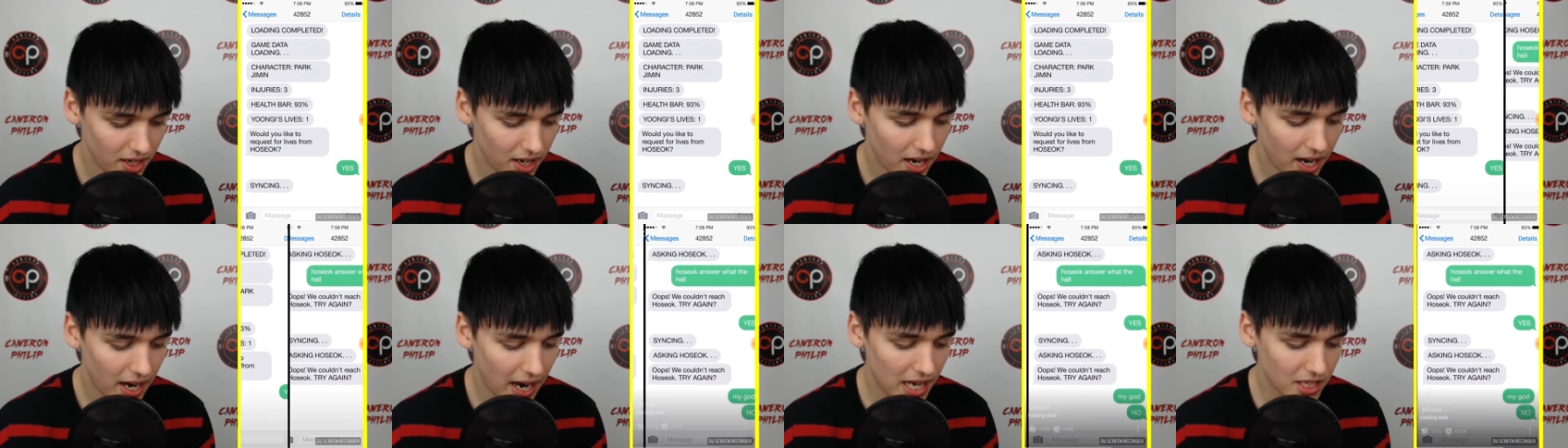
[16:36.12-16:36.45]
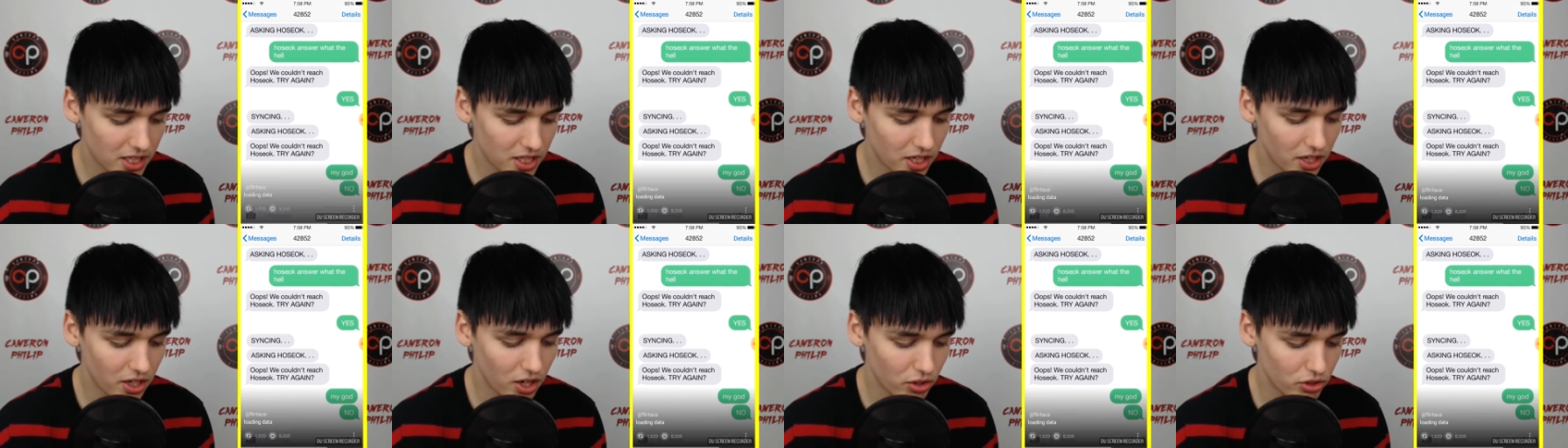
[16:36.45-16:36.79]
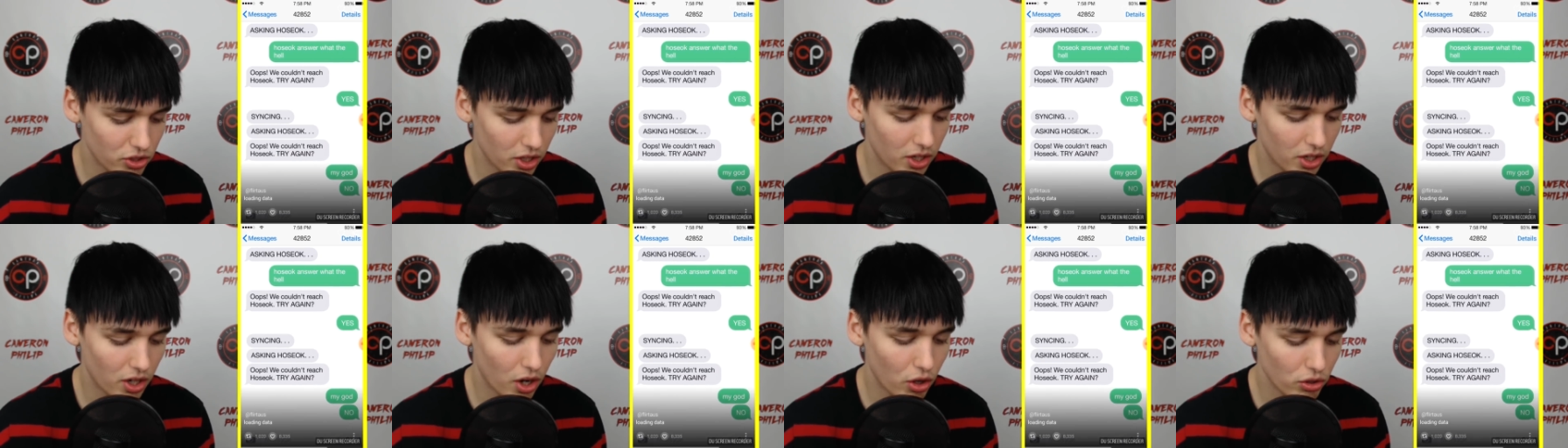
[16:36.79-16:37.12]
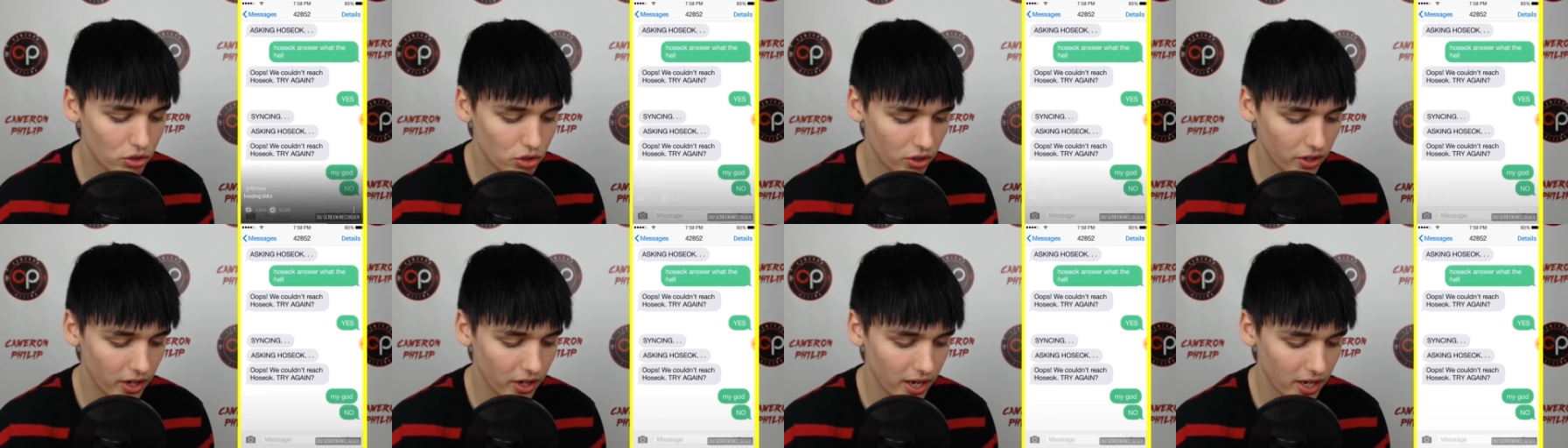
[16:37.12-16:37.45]
Asking Hoseok.
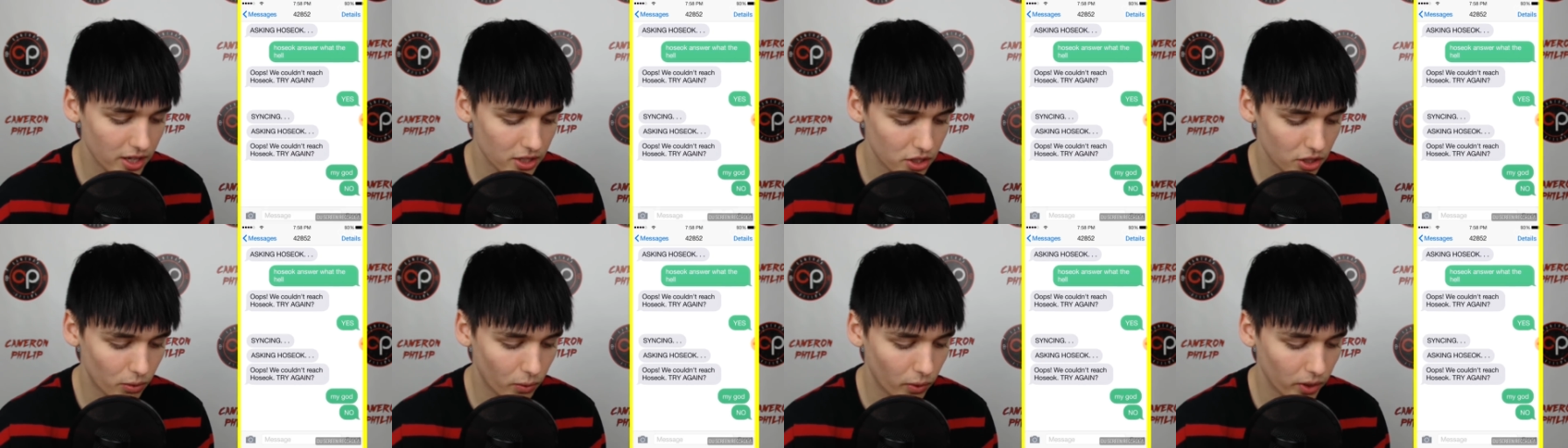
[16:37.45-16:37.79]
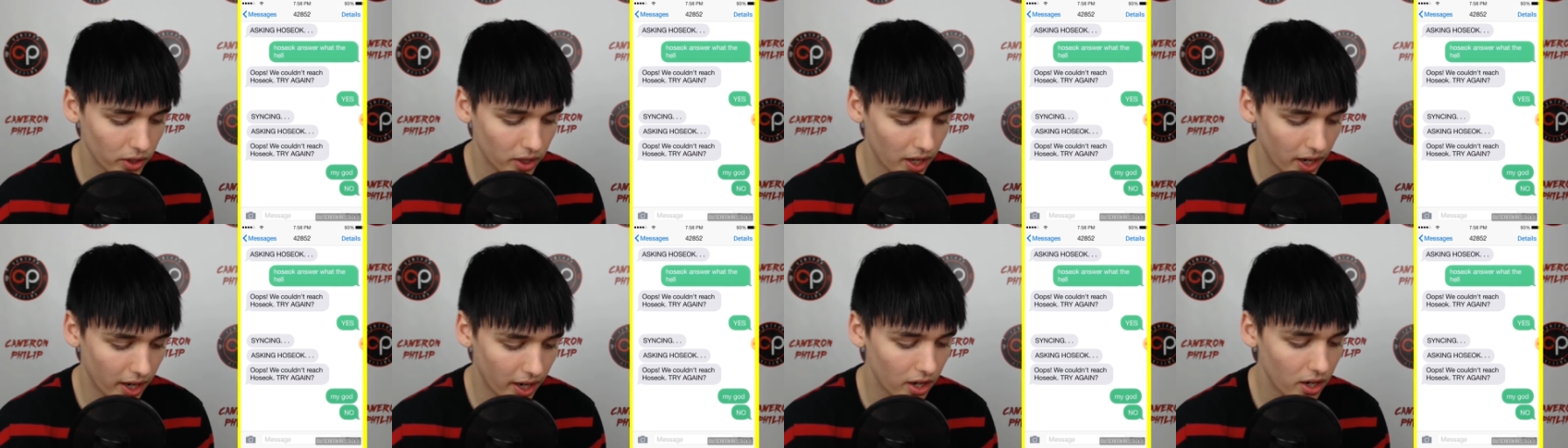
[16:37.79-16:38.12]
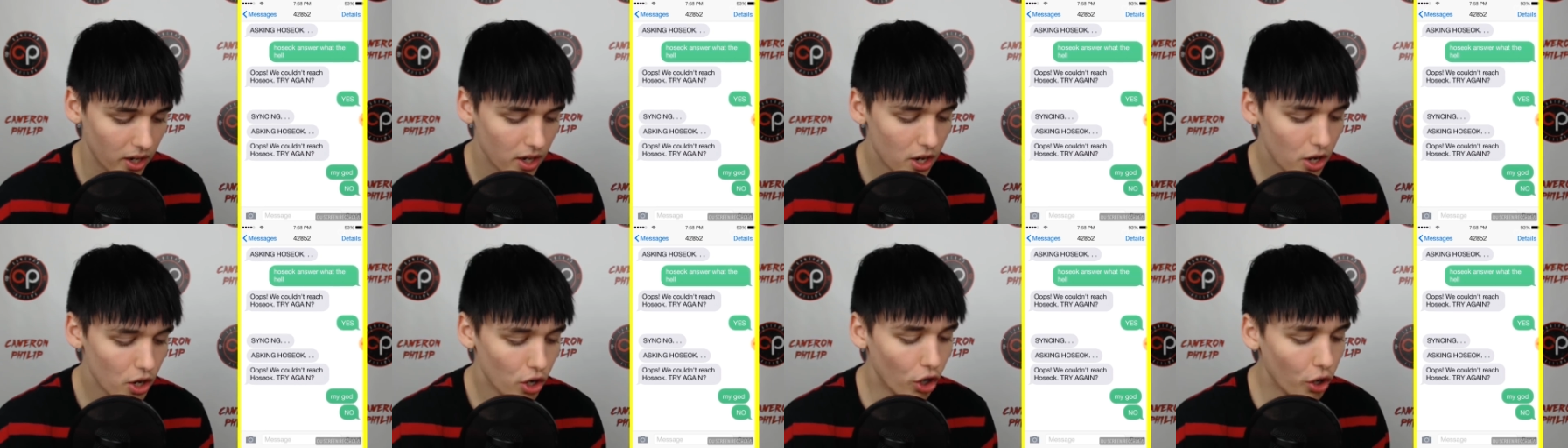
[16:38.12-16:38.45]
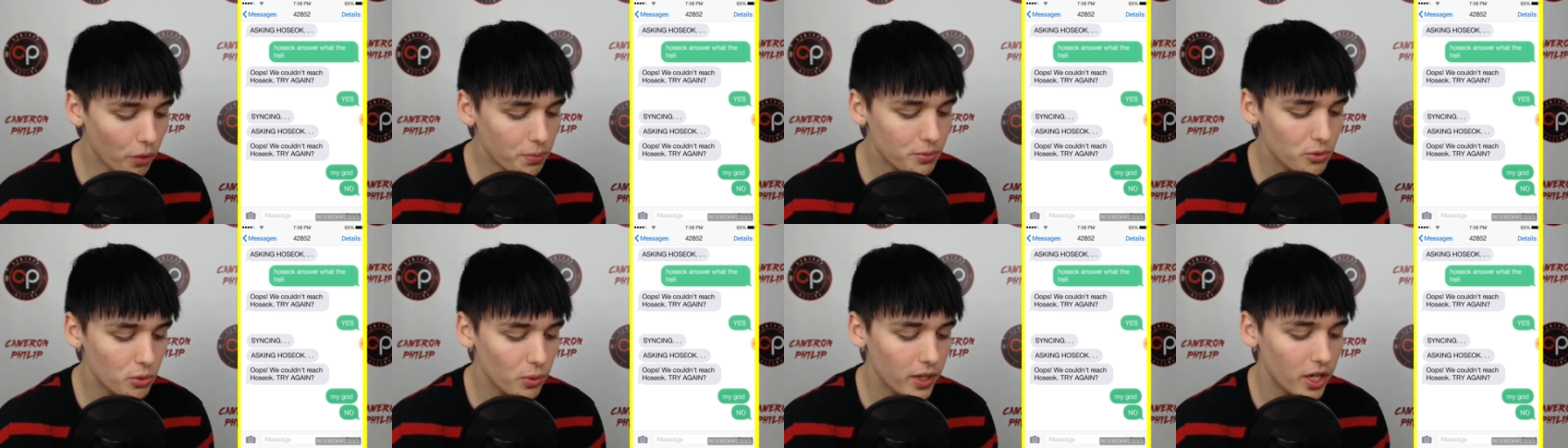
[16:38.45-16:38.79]
Hoseok answer, what the hell?
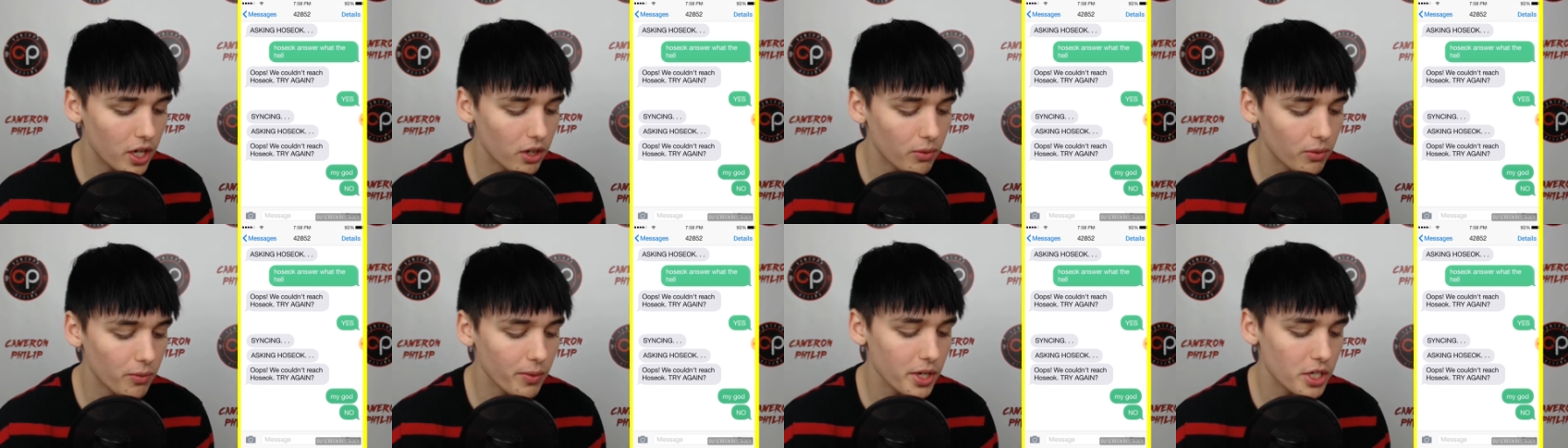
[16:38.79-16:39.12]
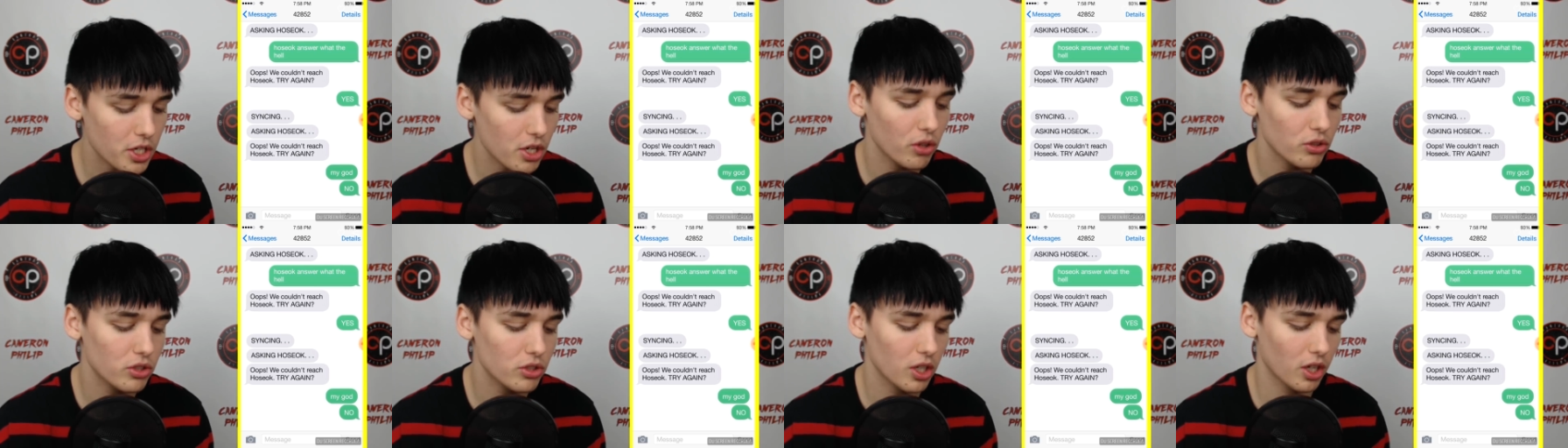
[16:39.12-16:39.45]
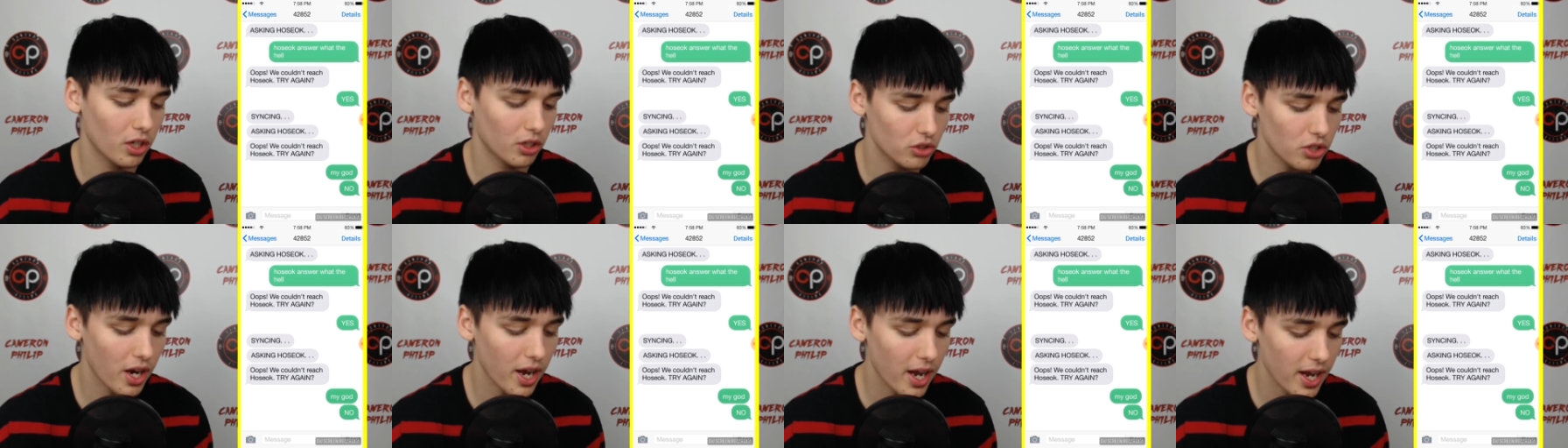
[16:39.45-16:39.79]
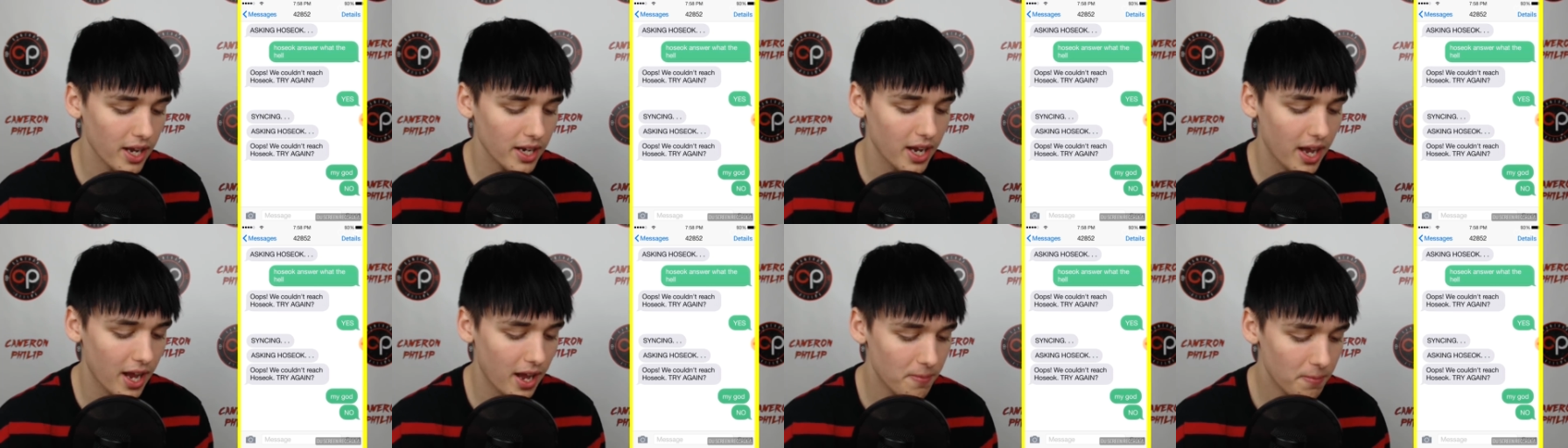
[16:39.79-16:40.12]
Oops, we couldn't reach Hoseok. Try
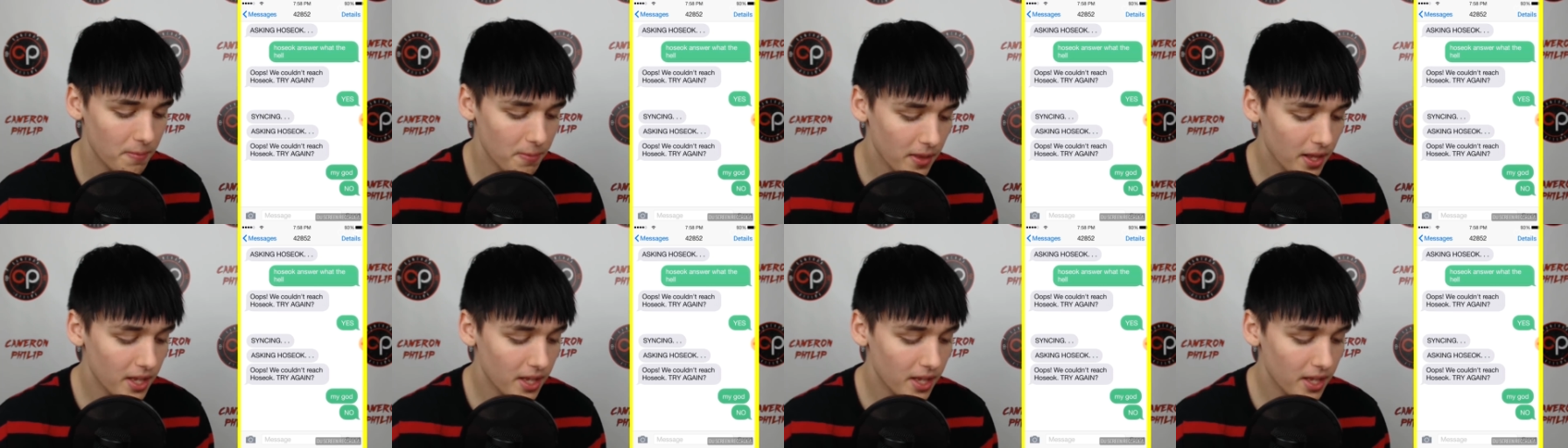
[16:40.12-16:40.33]
again.